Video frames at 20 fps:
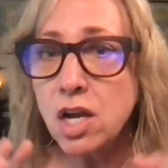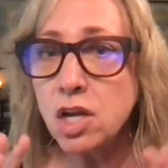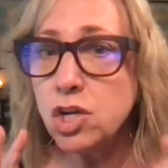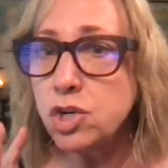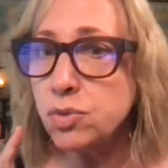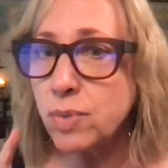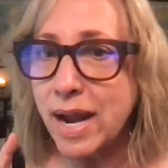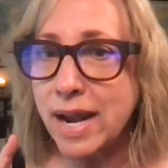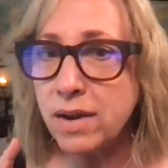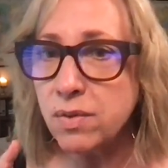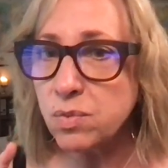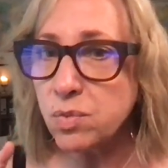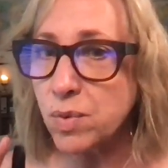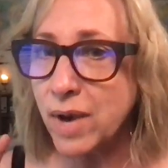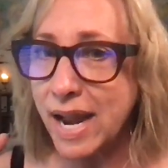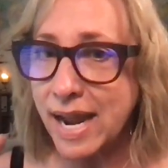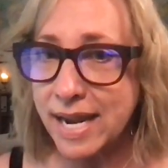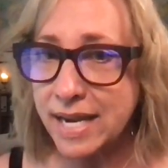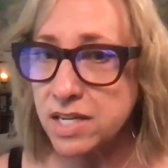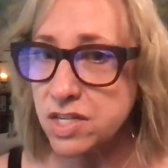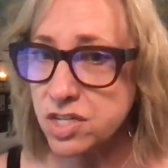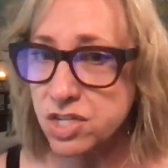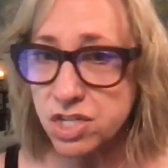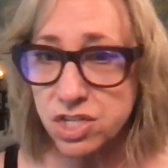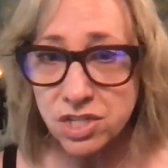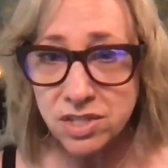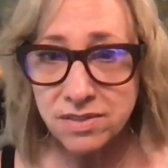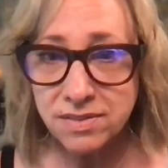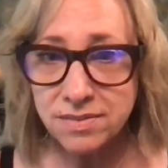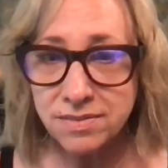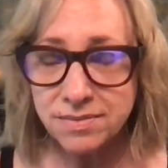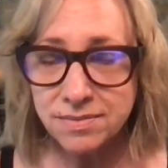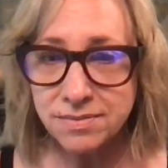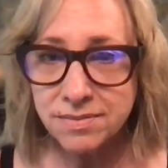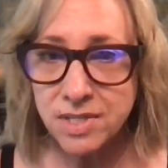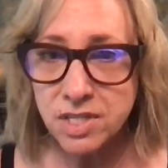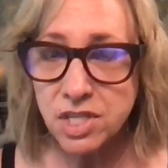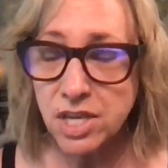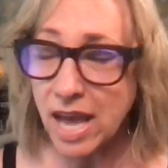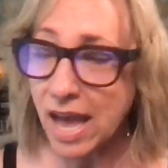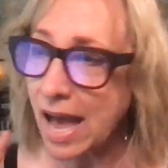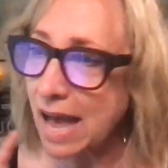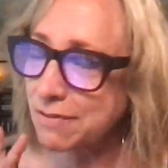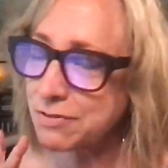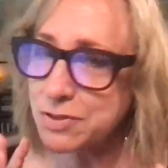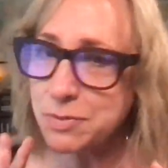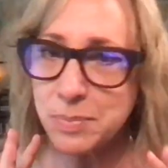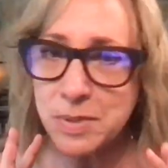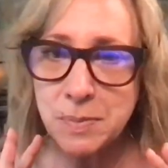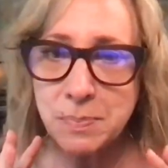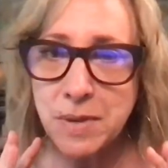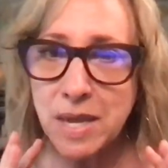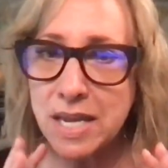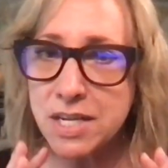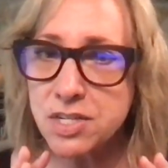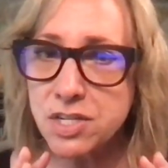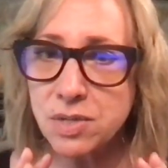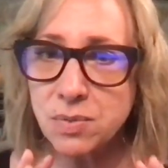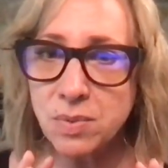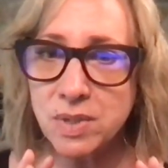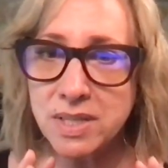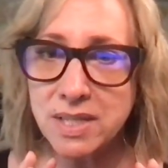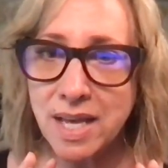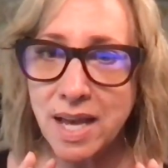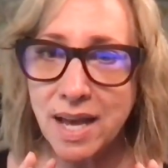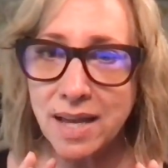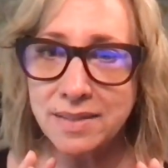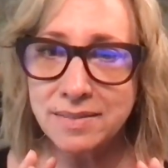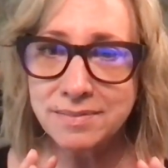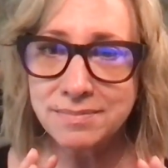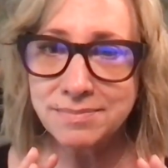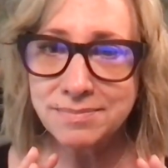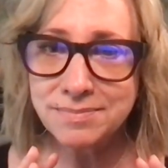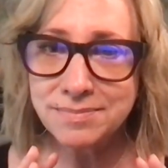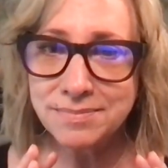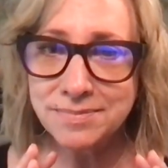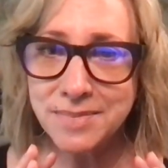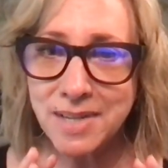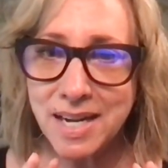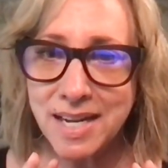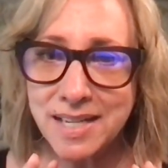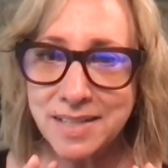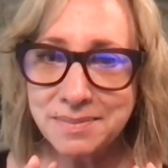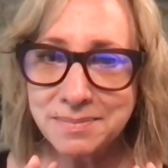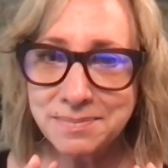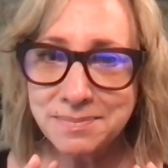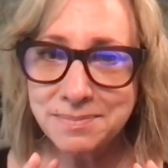great range. You have to be patient with that, right?